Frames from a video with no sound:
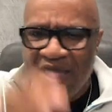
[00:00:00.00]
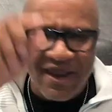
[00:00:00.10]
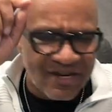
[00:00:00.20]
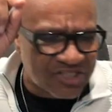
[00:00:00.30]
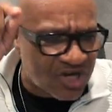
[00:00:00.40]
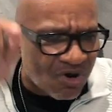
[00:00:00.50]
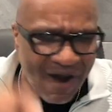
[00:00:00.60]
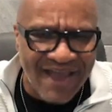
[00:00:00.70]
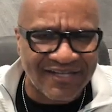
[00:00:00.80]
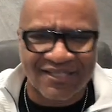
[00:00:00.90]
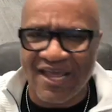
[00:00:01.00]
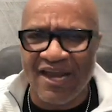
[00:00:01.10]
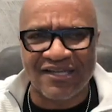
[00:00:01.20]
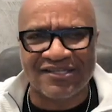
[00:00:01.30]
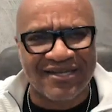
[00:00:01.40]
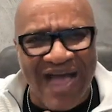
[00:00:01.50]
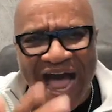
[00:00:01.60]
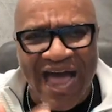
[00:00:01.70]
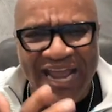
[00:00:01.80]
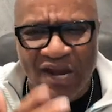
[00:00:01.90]
It is Christ. It is
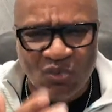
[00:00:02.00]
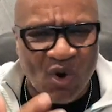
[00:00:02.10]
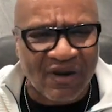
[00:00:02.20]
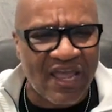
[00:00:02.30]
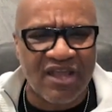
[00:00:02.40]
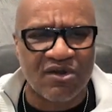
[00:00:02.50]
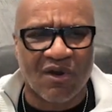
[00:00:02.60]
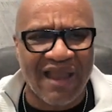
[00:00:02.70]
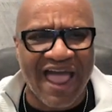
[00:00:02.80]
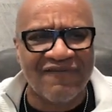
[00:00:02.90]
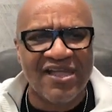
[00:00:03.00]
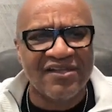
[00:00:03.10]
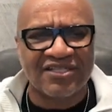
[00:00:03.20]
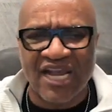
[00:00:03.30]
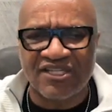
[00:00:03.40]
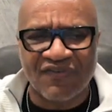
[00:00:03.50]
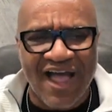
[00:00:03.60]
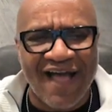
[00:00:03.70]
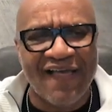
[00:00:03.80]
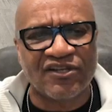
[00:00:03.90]
God at work in your life. Saints of
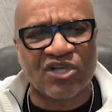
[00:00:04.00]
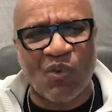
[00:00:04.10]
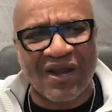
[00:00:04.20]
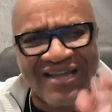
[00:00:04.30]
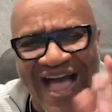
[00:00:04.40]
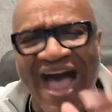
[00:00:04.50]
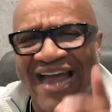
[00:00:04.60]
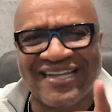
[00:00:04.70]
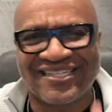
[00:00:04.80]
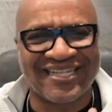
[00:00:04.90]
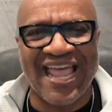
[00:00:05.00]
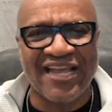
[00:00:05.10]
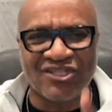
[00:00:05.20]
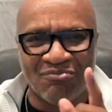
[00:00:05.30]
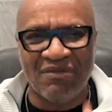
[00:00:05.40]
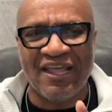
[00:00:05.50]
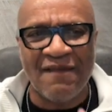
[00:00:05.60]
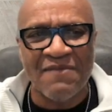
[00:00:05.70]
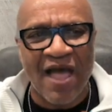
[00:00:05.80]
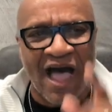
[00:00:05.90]
God. And so what God is saying to
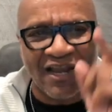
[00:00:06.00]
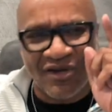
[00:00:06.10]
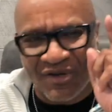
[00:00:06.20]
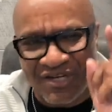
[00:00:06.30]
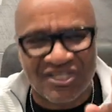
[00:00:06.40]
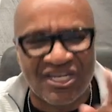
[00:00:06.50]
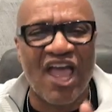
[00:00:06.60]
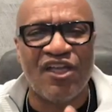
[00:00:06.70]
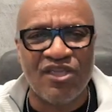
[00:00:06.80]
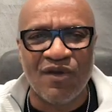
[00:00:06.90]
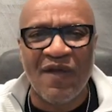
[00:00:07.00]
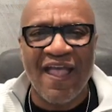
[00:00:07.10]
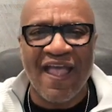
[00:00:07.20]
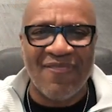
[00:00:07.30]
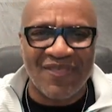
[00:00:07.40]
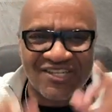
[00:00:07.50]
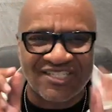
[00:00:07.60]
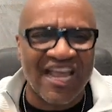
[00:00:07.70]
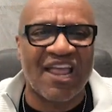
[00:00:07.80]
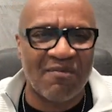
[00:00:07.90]
me, hallelujah, to tell you in this
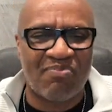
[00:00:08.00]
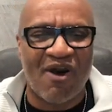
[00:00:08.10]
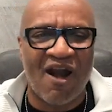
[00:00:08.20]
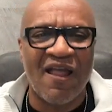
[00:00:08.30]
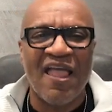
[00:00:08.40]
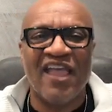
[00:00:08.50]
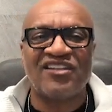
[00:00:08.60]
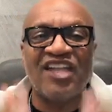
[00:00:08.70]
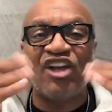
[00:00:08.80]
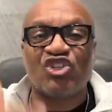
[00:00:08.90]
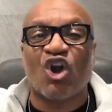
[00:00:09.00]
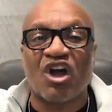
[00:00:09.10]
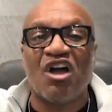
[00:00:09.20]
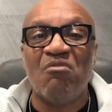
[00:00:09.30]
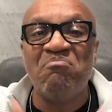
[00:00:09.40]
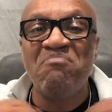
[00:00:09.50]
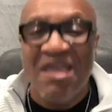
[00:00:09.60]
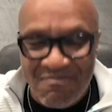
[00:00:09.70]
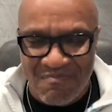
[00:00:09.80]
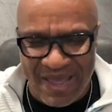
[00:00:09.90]
second part is that your
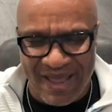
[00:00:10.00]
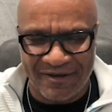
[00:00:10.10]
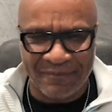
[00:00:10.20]
commitment,